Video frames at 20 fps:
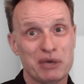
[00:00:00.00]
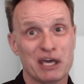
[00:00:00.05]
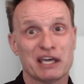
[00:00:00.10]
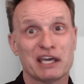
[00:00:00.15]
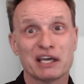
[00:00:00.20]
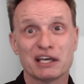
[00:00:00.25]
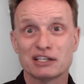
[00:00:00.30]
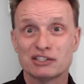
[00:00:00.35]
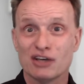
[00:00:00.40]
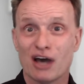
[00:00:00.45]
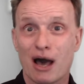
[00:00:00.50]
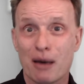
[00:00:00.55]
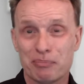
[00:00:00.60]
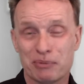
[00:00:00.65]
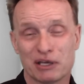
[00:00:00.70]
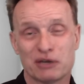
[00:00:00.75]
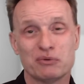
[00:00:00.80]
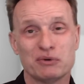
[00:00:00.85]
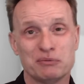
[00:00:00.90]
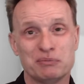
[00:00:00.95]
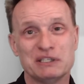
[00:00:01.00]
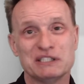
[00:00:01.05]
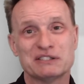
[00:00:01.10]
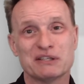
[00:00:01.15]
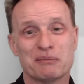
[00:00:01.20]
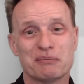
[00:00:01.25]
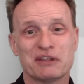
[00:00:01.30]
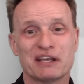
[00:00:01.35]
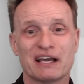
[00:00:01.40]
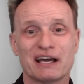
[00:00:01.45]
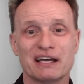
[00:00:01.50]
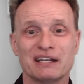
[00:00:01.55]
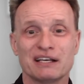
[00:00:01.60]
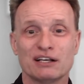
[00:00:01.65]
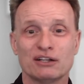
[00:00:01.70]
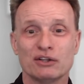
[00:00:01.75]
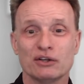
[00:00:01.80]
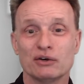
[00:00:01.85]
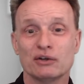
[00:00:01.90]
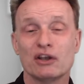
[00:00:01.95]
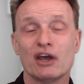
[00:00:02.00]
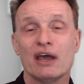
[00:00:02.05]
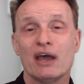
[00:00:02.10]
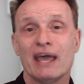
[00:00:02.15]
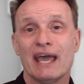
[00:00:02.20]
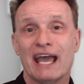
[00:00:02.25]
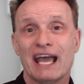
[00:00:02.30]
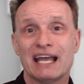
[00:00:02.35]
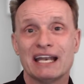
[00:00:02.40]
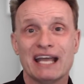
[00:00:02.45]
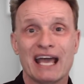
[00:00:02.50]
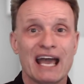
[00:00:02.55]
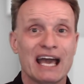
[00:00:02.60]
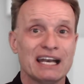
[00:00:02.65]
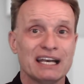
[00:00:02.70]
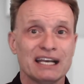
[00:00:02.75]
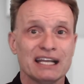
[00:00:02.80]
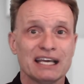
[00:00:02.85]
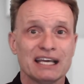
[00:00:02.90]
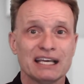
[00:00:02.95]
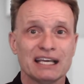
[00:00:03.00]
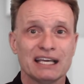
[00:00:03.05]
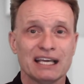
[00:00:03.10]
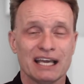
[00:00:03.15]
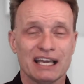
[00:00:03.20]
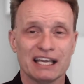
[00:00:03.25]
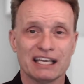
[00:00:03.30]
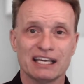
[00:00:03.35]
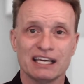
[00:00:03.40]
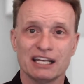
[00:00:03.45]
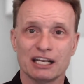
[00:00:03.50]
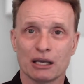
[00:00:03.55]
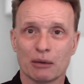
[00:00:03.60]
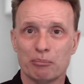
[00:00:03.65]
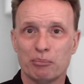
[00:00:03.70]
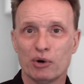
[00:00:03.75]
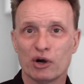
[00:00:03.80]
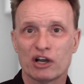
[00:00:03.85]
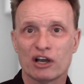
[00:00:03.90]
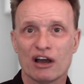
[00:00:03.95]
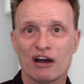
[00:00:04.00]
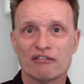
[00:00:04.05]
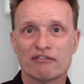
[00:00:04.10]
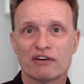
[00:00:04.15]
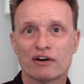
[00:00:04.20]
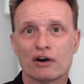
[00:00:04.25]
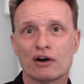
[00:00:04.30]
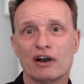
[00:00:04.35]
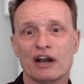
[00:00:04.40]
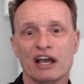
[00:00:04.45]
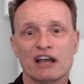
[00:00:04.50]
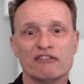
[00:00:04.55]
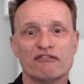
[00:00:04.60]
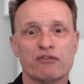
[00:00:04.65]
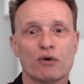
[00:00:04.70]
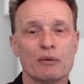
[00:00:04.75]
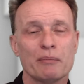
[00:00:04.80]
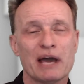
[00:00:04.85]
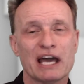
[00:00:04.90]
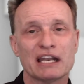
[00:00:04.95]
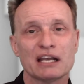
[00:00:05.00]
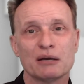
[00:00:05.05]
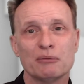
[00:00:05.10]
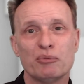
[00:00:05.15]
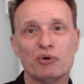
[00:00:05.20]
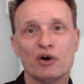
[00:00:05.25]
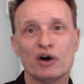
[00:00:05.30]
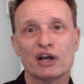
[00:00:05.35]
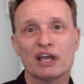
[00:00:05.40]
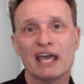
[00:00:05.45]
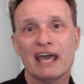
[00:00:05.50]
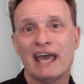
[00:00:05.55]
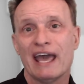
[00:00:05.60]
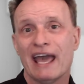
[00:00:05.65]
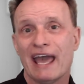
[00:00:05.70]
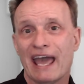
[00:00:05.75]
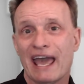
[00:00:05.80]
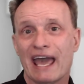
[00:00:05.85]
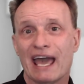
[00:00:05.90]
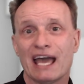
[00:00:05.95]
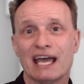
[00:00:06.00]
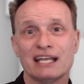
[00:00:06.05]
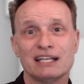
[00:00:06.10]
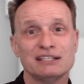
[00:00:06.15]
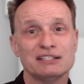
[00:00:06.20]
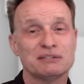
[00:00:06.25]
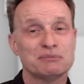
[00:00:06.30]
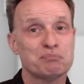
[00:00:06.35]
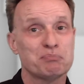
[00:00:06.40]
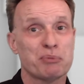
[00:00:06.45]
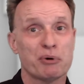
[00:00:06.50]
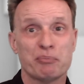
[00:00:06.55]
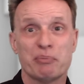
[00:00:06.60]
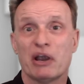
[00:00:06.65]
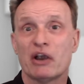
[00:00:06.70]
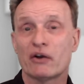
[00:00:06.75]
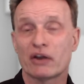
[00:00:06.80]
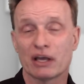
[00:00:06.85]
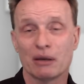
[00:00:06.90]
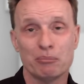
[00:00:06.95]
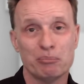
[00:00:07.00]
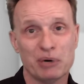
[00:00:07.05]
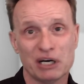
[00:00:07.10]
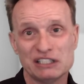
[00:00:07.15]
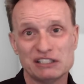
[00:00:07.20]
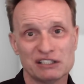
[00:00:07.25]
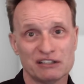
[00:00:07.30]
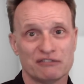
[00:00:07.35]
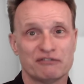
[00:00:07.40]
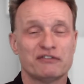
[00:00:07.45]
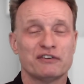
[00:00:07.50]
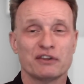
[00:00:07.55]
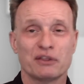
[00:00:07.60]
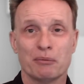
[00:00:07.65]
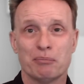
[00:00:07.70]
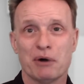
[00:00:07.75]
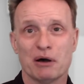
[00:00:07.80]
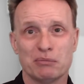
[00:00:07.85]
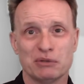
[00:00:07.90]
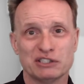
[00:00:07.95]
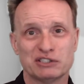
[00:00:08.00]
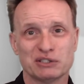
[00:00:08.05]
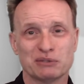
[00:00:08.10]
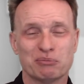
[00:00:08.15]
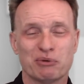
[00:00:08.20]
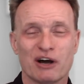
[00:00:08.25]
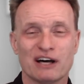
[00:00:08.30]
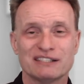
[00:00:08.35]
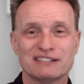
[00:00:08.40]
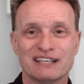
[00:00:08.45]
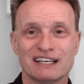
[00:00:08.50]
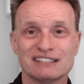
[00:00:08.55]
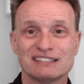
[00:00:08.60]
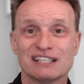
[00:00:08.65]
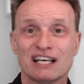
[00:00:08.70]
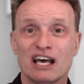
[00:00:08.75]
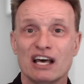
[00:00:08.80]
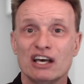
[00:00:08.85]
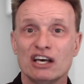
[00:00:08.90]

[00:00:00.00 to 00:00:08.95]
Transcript: picking a topic would be something I'd include. And editing and getting a book cover and formatting a book and preparing a budget for the publishing process.